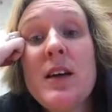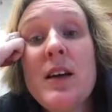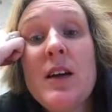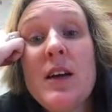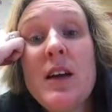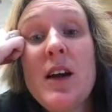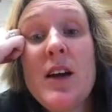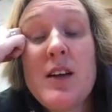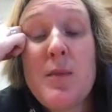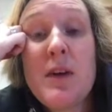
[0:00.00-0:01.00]
and
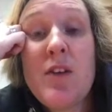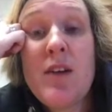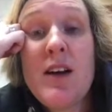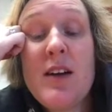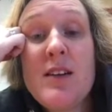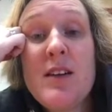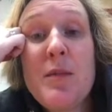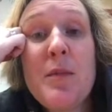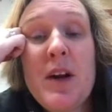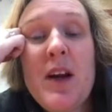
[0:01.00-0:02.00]
it's great, and it's
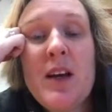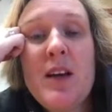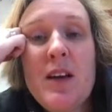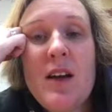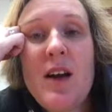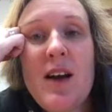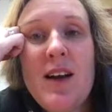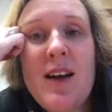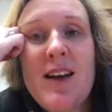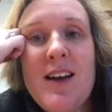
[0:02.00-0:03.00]
in, like, I
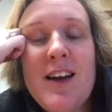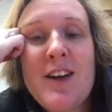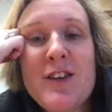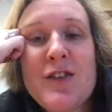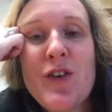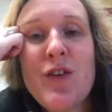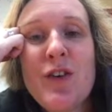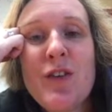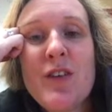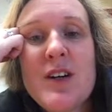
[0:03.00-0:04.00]
like a lot of control
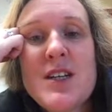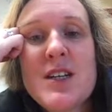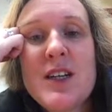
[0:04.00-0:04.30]
over it.